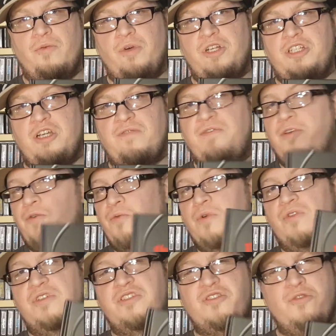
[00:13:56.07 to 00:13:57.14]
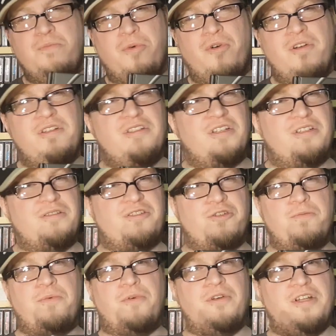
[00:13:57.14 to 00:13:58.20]
which if you're really super into
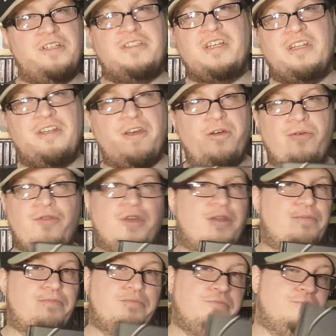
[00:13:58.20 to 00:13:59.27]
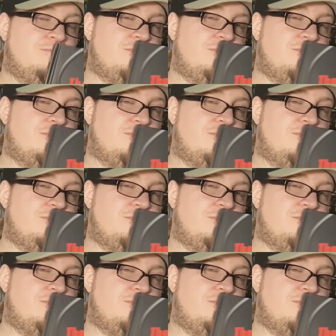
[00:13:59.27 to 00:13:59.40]
Super Nintendo, then